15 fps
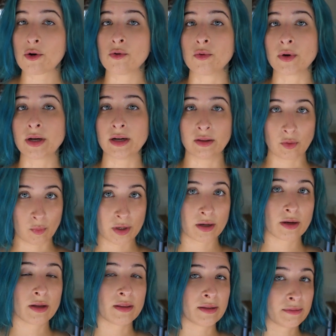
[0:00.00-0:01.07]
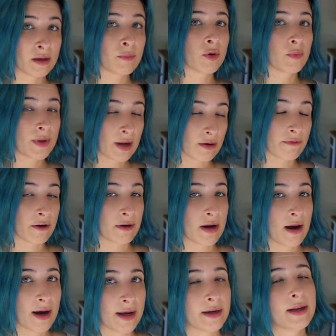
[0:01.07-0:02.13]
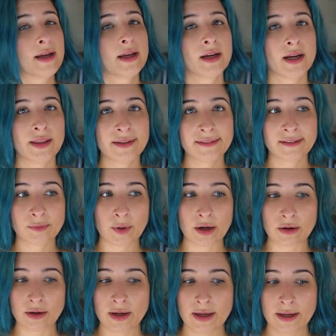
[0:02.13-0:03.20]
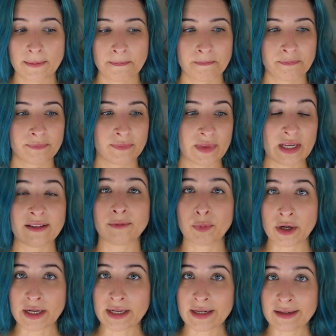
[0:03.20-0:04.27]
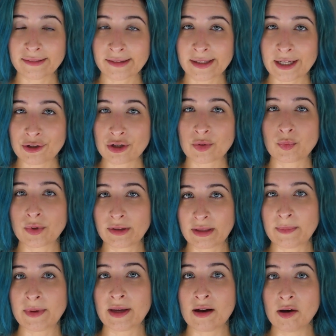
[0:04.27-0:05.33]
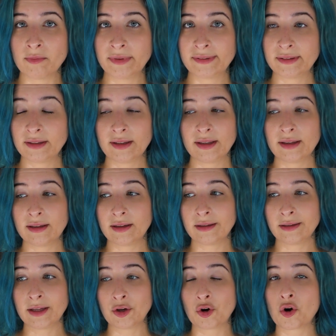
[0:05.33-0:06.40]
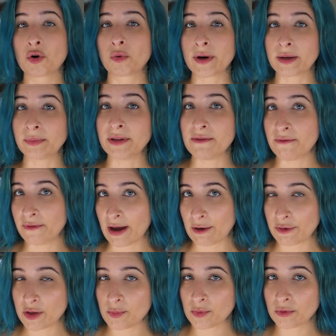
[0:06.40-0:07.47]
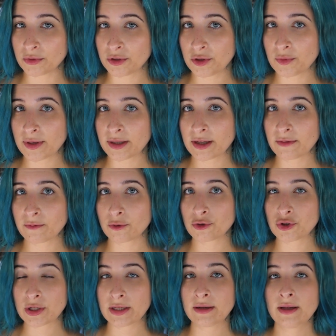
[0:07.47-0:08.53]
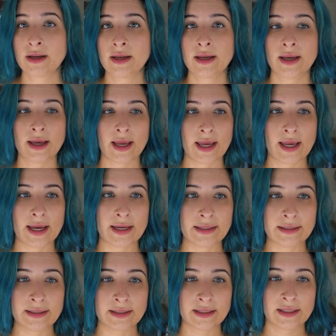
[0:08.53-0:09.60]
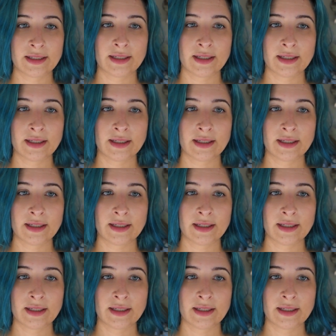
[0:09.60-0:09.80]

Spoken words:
cold, and in the summer, we are very hot. And this is where that spray-in insulation really becomes incredibly valuable to a conversion. And,